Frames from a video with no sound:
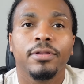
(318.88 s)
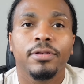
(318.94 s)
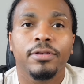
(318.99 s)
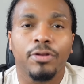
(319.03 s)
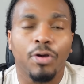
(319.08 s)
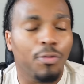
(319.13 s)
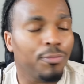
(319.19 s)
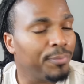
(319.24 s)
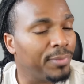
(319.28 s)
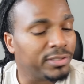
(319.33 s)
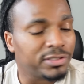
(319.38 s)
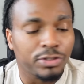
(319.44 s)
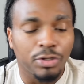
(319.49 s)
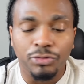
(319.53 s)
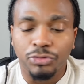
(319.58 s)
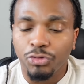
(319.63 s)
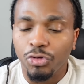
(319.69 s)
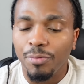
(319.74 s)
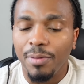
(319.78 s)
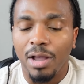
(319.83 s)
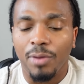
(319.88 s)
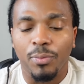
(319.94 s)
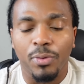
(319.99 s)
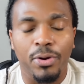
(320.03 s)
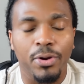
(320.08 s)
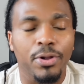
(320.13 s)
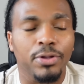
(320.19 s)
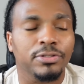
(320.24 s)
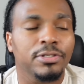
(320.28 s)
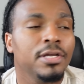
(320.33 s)
Don't misconstrue my
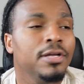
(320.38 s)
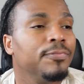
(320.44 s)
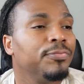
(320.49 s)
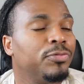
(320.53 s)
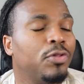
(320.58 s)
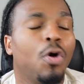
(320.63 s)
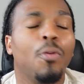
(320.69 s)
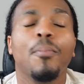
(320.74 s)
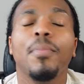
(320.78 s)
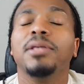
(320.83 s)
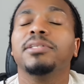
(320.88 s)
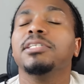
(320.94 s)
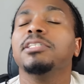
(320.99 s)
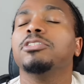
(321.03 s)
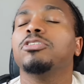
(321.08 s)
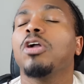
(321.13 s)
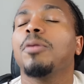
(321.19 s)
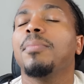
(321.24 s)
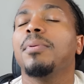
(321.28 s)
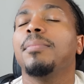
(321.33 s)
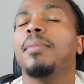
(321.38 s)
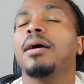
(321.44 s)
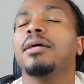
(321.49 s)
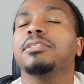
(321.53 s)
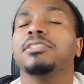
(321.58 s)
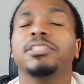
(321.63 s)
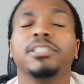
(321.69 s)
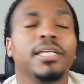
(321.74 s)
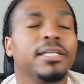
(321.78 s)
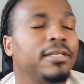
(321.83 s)
words. Don't misinterpret my
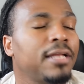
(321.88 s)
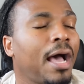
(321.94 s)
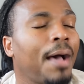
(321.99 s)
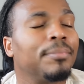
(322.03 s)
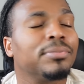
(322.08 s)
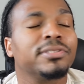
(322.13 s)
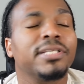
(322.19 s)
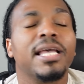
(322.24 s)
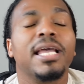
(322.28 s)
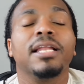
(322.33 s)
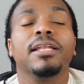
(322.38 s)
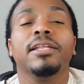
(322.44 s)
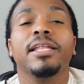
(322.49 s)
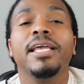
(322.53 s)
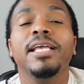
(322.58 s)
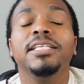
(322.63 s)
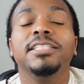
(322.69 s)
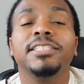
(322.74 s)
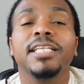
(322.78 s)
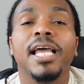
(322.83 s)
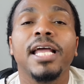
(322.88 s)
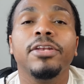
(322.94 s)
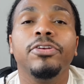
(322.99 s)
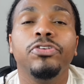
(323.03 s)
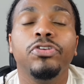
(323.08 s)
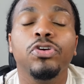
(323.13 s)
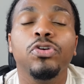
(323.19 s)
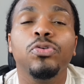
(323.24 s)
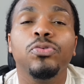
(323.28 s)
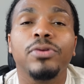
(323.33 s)
shit. I'm saying Lee
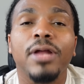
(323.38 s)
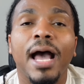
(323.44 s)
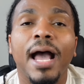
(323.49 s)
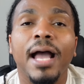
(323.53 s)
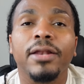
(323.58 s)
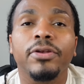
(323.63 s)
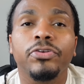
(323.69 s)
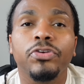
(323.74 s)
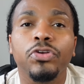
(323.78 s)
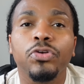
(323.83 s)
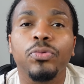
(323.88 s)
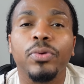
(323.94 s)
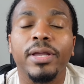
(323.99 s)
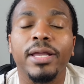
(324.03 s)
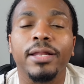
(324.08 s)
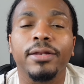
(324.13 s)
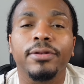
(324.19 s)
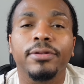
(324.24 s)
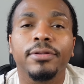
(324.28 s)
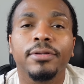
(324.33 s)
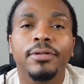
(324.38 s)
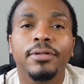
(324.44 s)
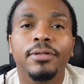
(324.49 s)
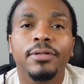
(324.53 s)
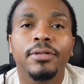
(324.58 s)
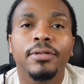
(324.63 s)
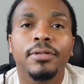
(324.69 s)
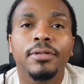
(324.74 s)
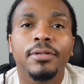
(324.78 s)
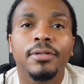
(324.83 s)
said, do not do it.
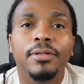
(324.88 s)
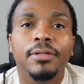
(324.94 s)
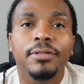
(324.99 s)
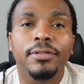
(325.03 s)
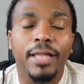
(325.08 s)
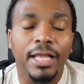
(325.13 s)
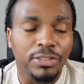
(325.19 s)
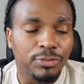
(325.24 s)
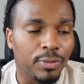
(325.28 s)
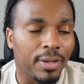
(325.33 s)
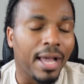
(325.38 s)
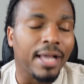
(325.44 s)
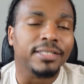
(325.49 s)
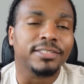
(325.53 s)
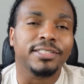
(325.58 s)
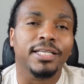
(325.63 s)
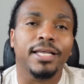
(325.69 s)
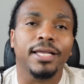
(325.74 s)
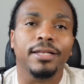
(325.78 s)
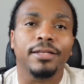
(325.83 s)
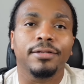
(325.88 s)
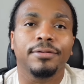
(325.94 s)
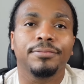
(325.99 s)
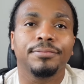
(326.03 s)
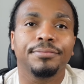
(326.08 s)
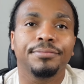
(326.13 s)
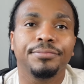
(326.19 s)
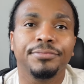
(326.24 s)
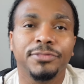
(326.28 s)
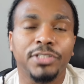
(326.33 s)
That's what I said.
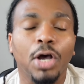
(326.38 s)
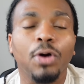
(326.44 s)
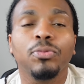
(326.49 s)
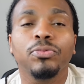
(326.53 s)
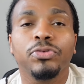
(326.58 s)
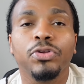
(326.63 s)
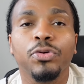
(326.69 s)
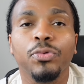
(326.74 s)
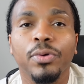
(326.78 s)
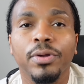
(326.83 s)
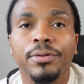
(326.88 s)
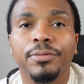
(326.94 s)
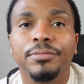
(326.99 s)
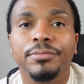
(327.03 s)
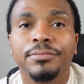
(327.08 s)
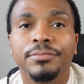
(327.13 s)
Don't do it.